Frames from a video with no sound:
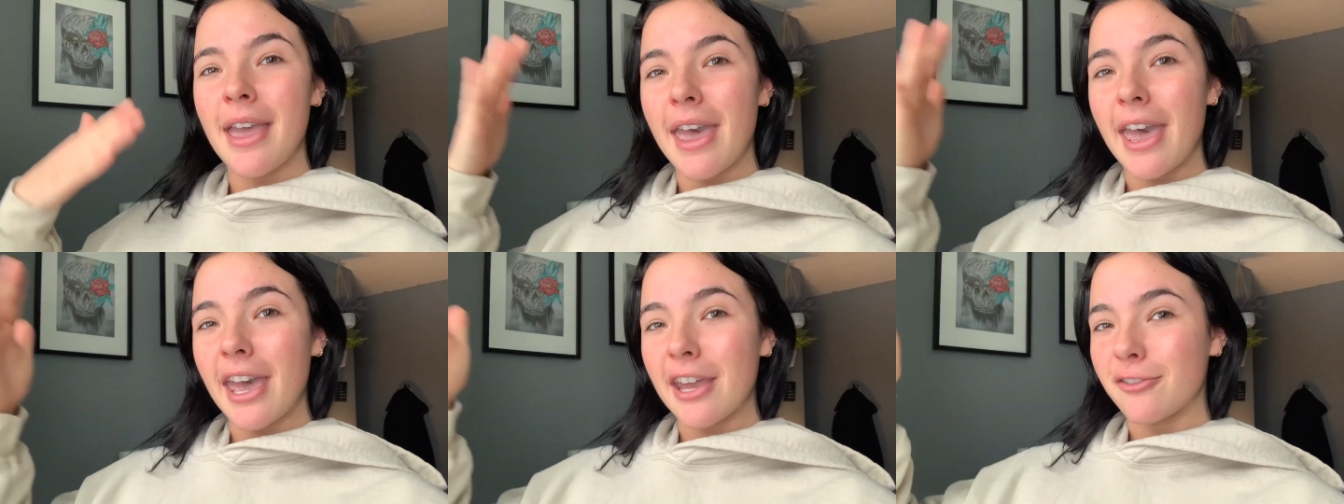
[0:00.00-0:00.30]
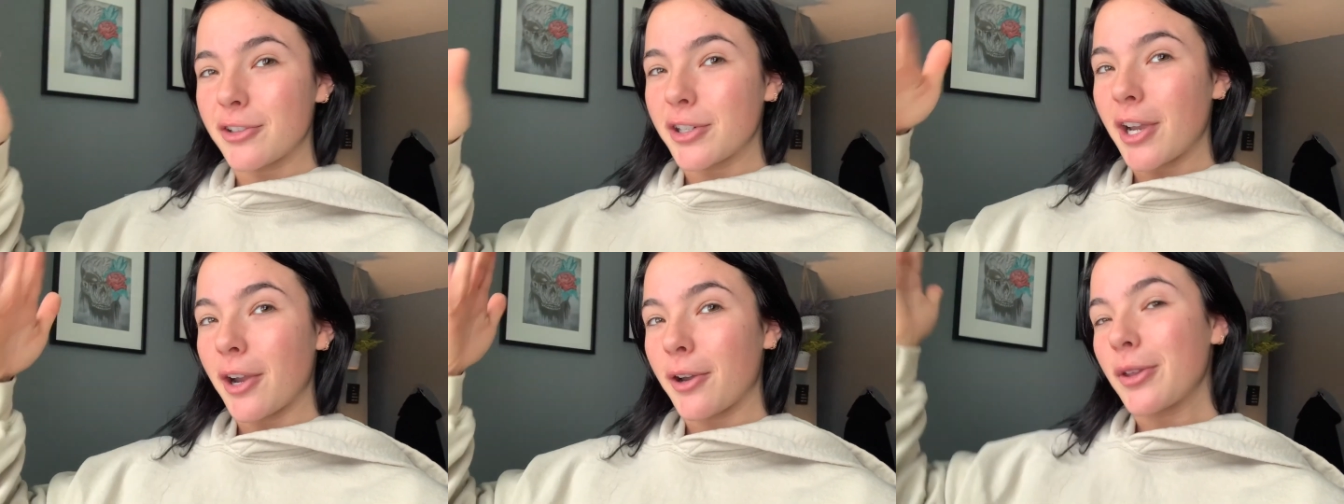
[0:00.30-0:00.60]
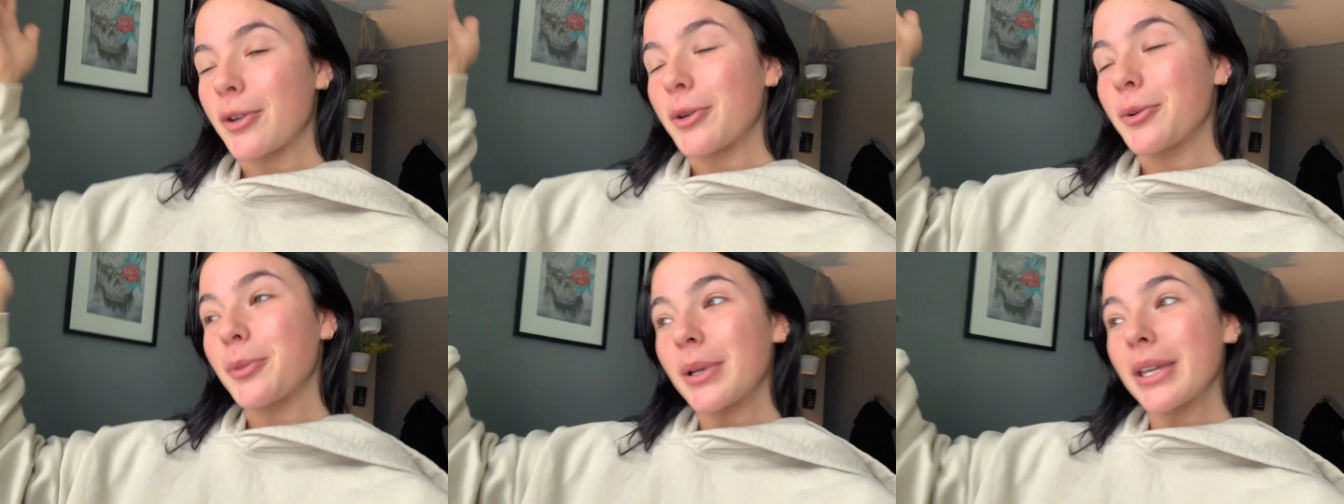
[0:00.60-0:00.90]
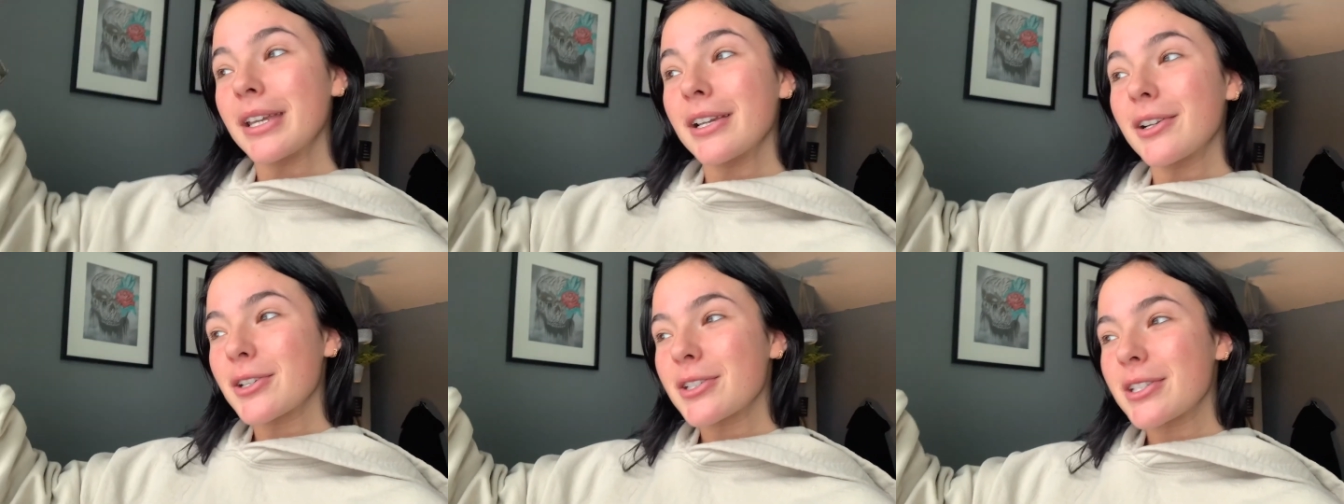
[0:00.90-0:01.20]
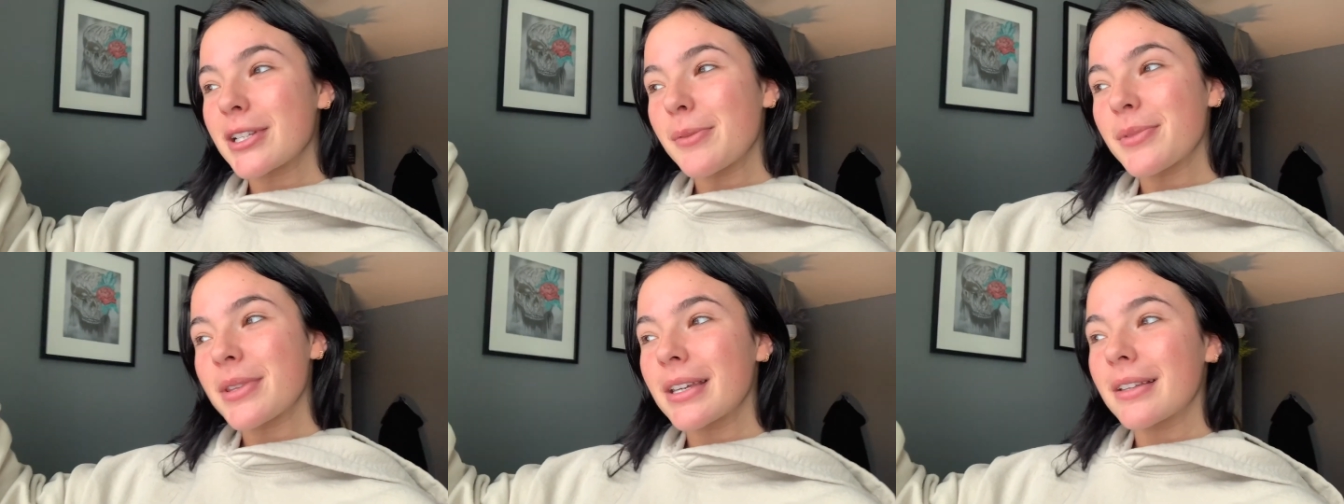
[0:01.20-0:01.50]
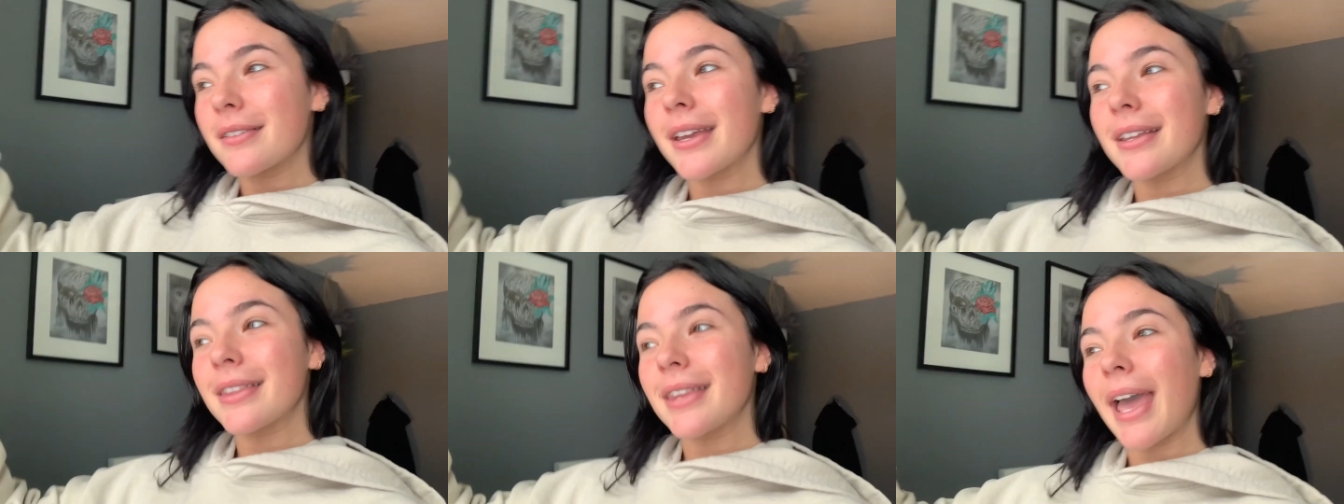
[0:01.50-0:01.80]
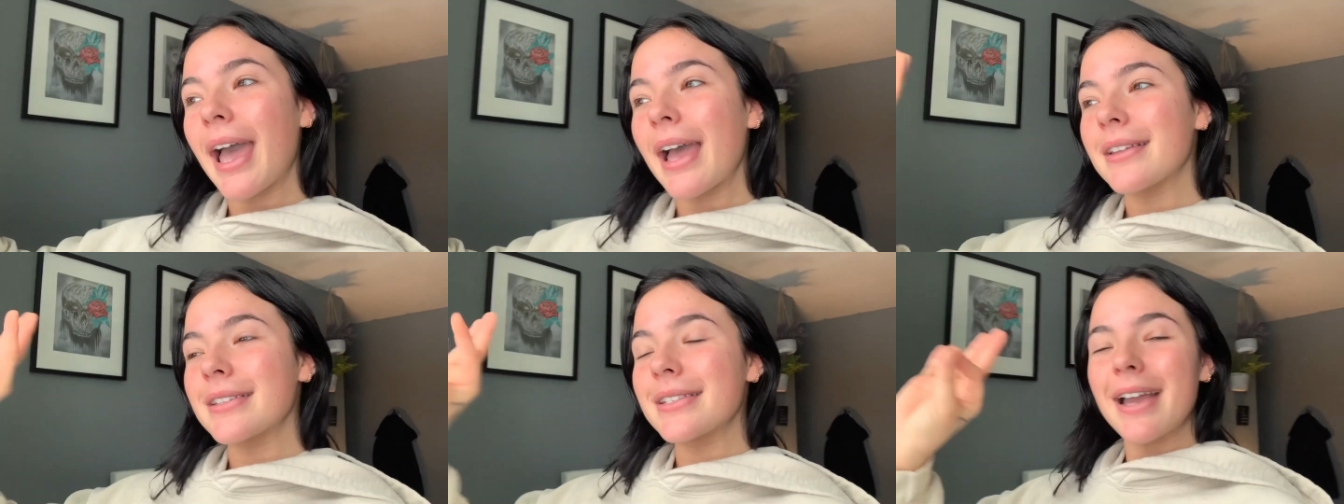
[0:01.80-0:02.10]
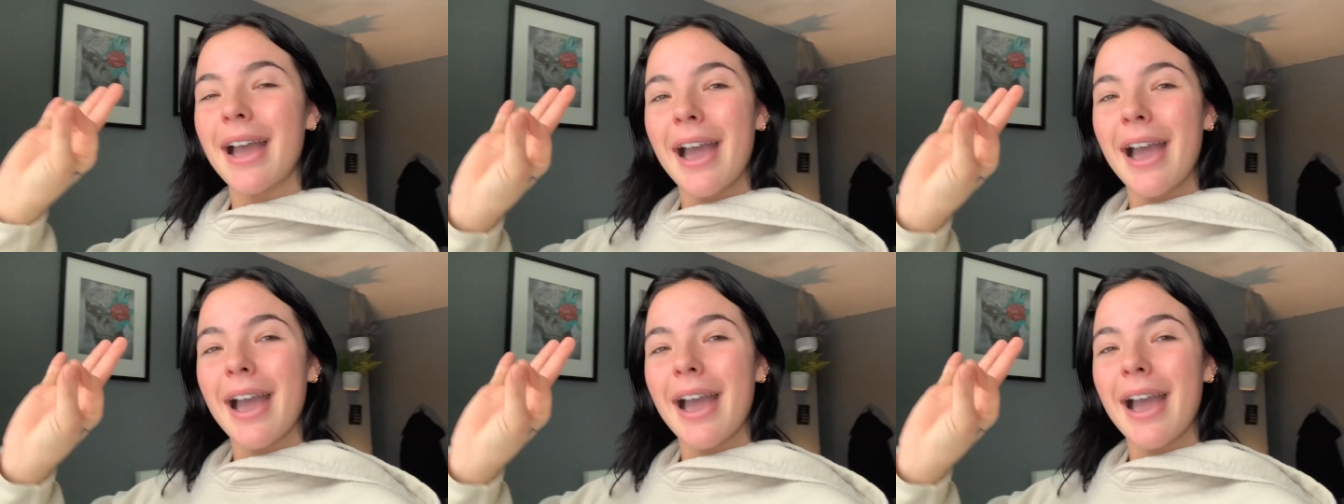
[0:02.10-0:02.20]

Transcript: every other week or something like that.